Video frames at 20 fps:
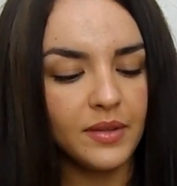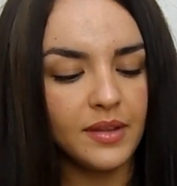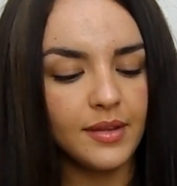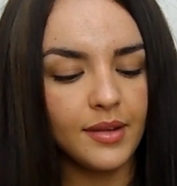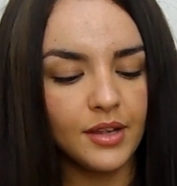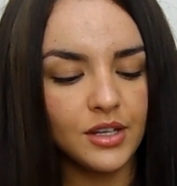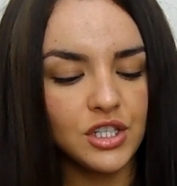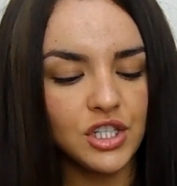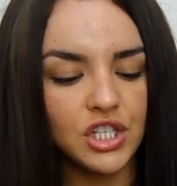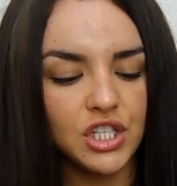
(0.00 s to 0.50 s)

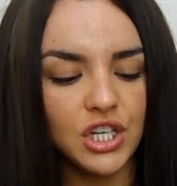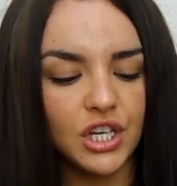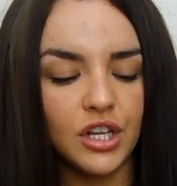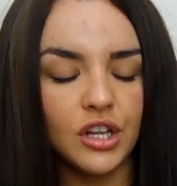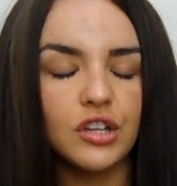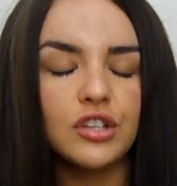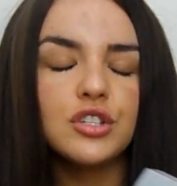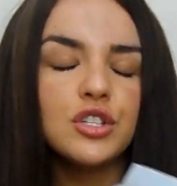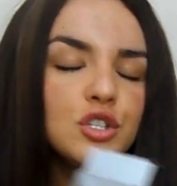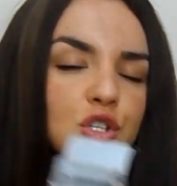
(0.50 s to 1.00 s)
Sun
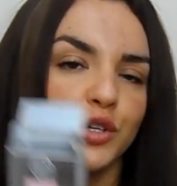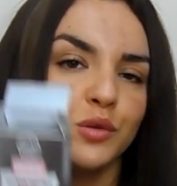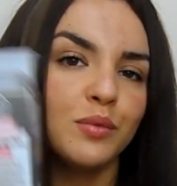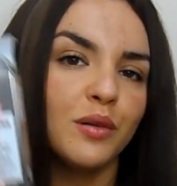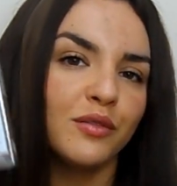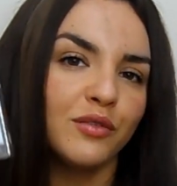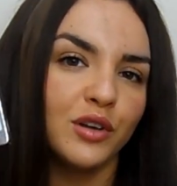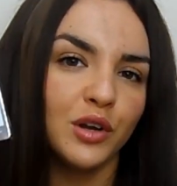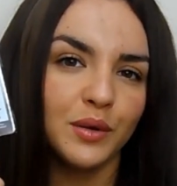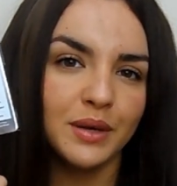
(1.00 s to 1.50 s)
Shield
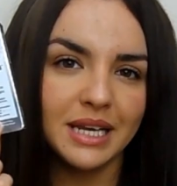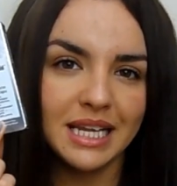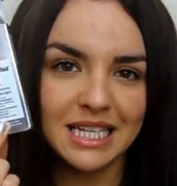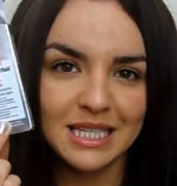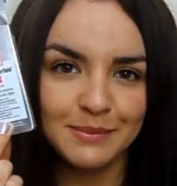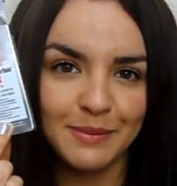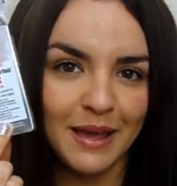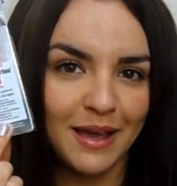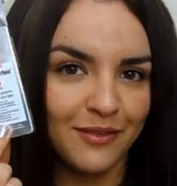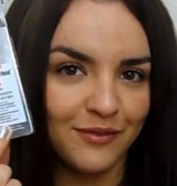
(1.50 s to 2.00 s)
Super Fluid
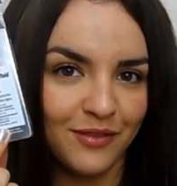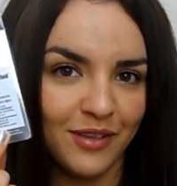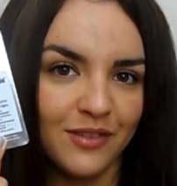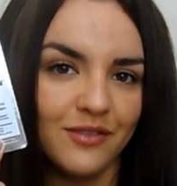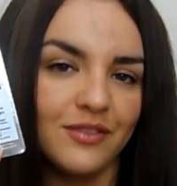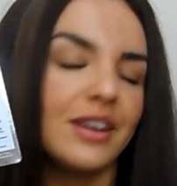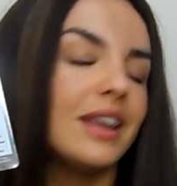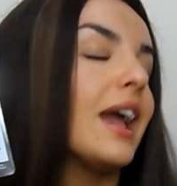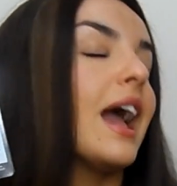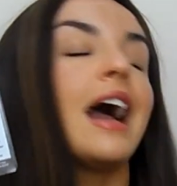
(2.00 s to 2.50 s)
SPF
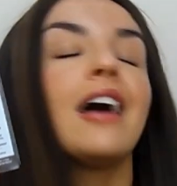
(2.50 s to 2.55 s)
50.